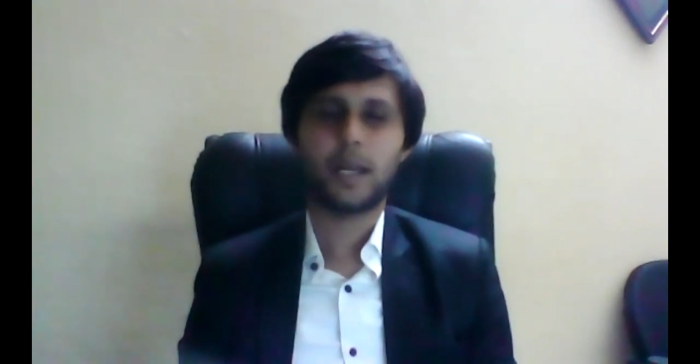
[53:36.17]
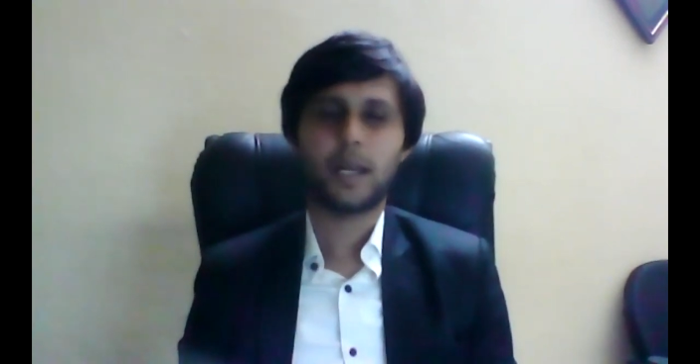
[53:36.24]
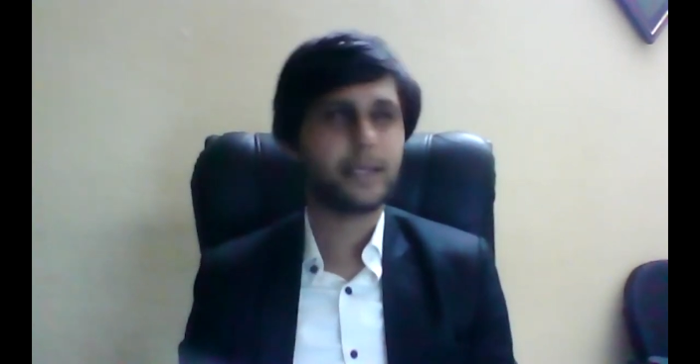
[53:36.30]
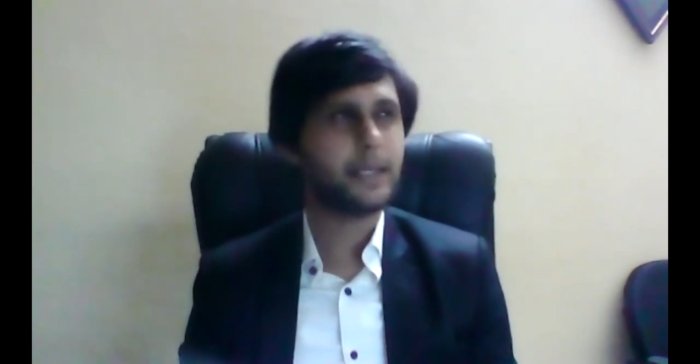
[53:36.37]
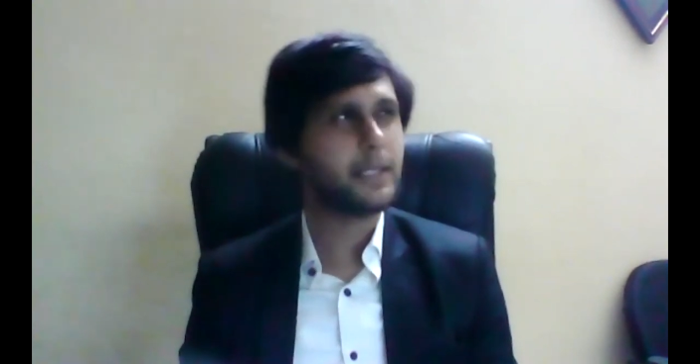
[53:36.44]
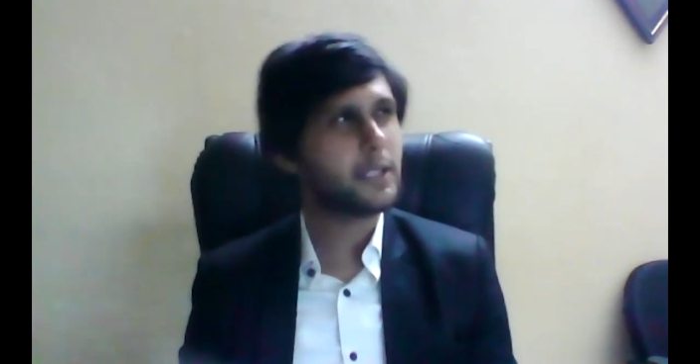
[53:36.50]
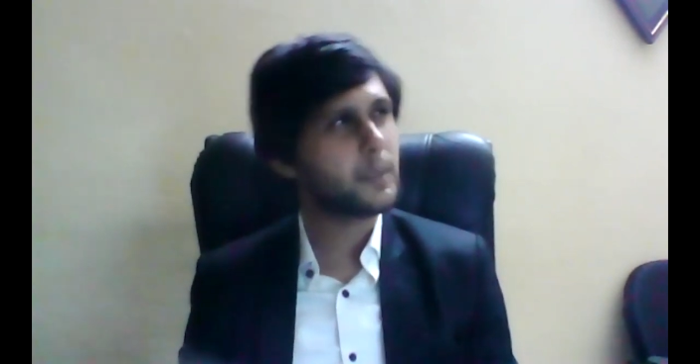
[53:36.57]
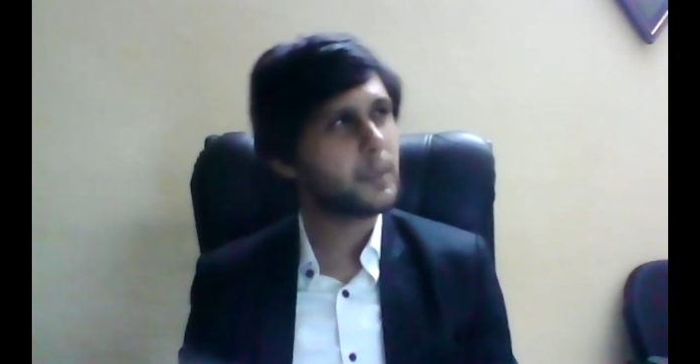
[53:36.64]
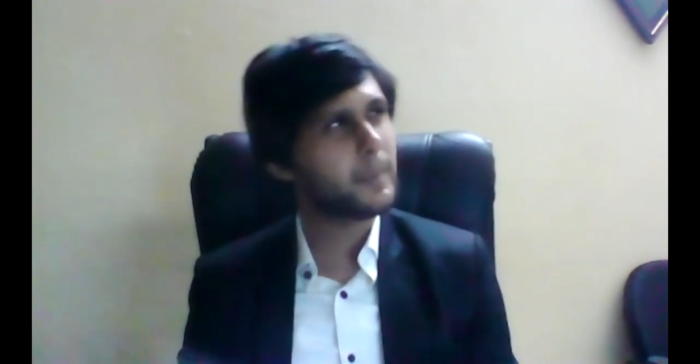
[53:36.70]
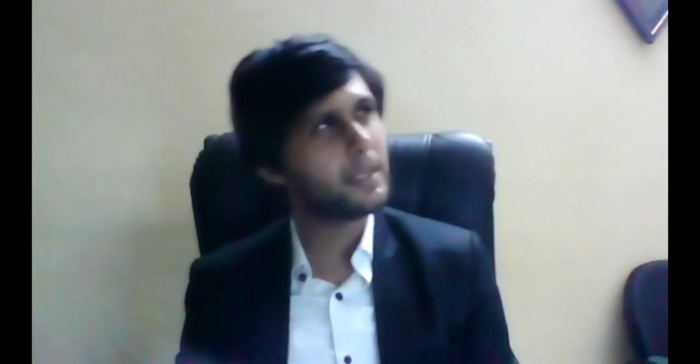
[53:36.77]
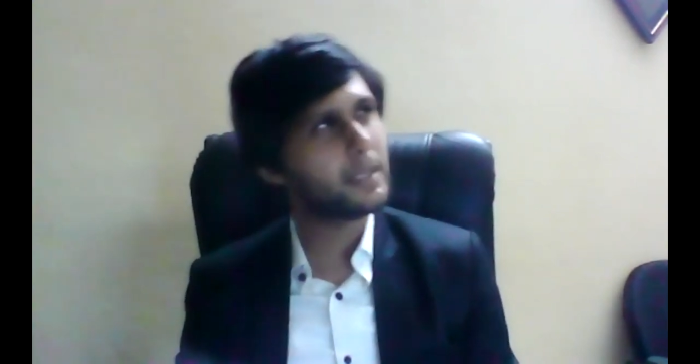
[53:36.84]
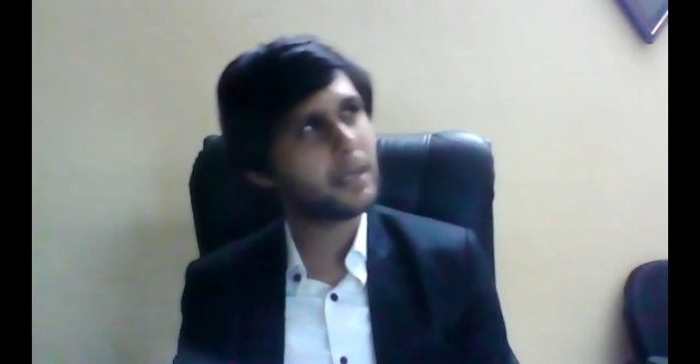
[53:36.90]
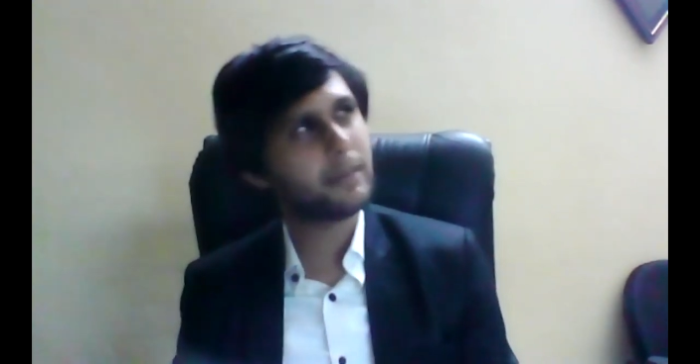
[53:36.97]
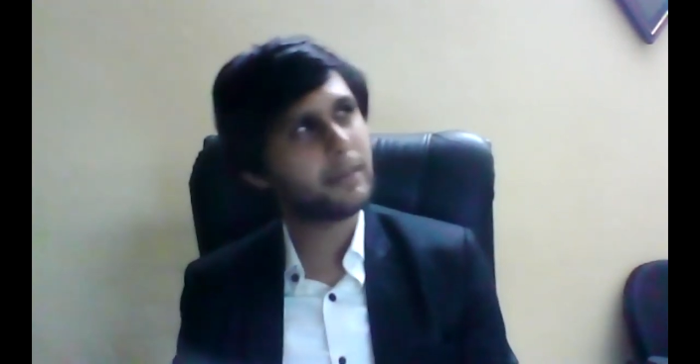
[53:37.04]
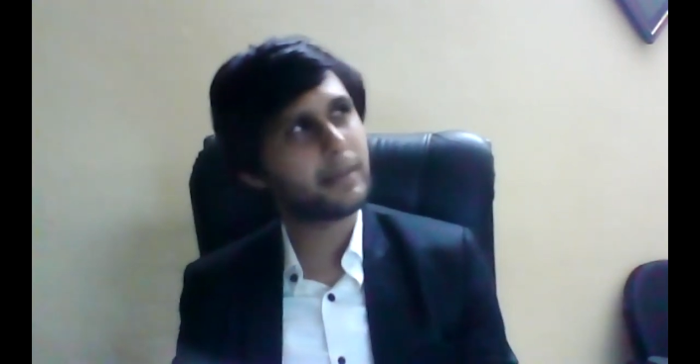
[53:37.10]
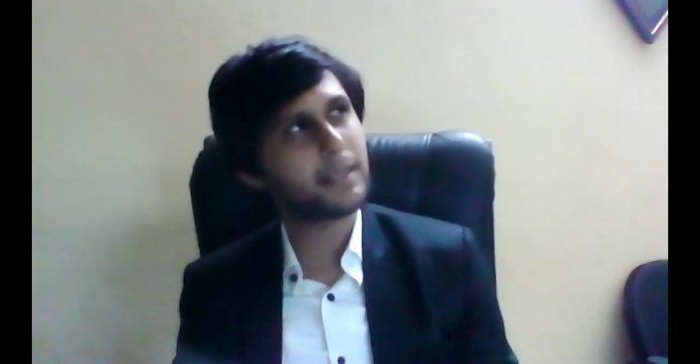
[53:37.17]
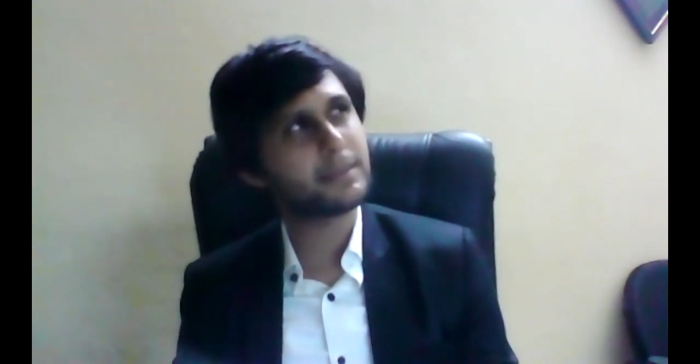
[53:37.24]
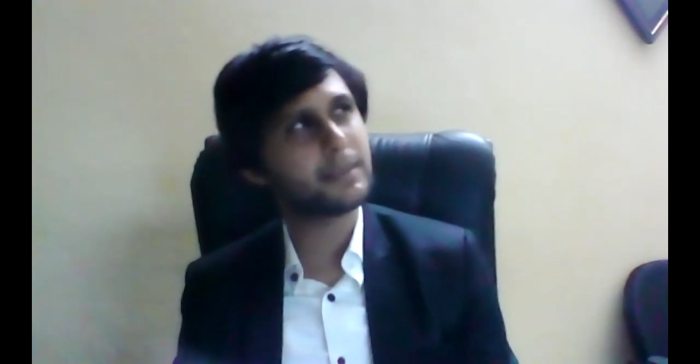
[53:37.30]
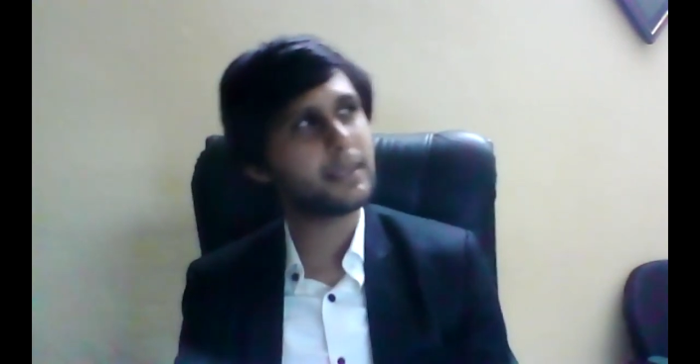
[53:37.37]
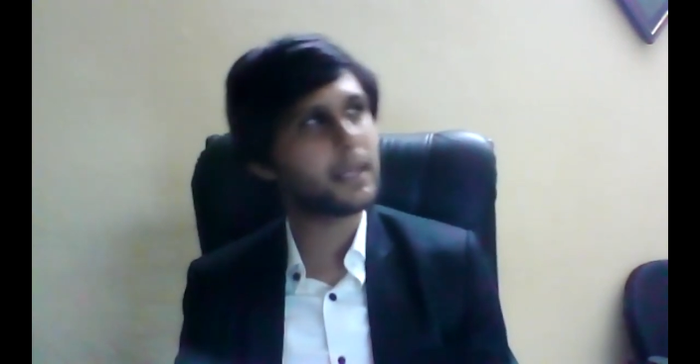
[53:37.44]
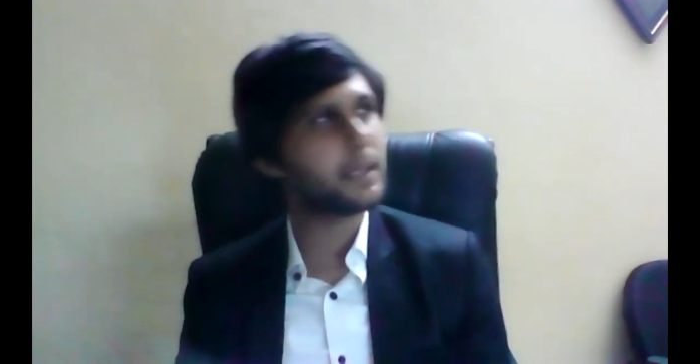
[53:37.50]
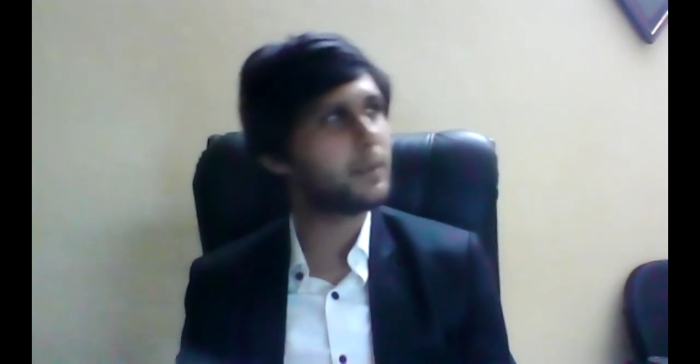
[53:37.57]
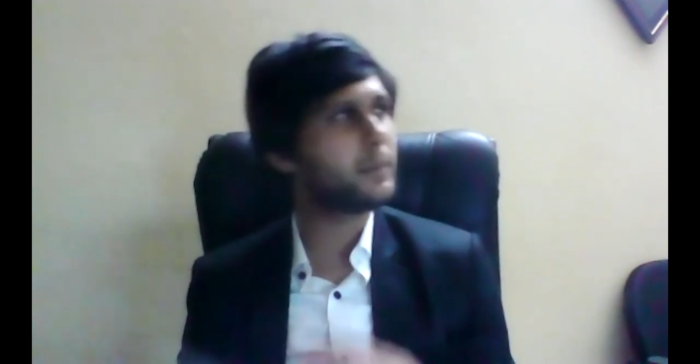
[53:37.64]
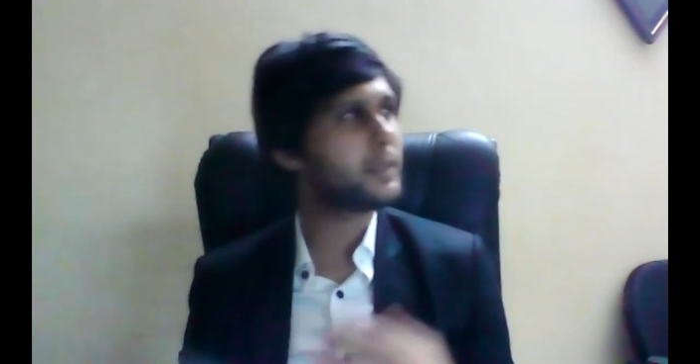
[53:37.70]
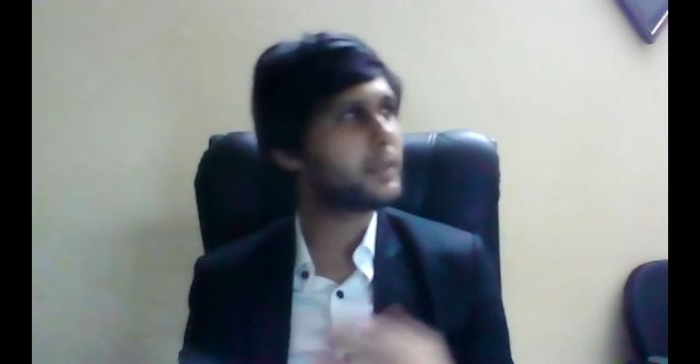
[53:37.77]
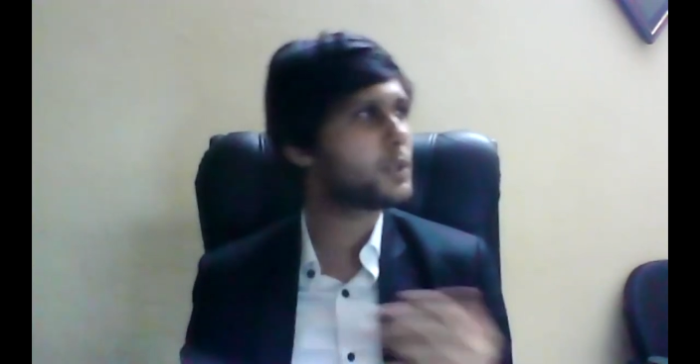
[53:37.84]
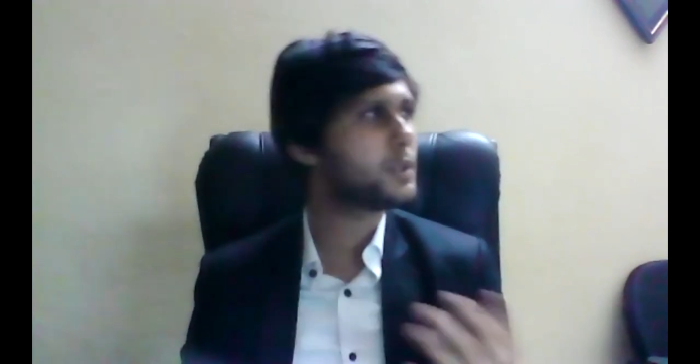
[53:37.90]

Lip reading: At intermediate level, I think I wish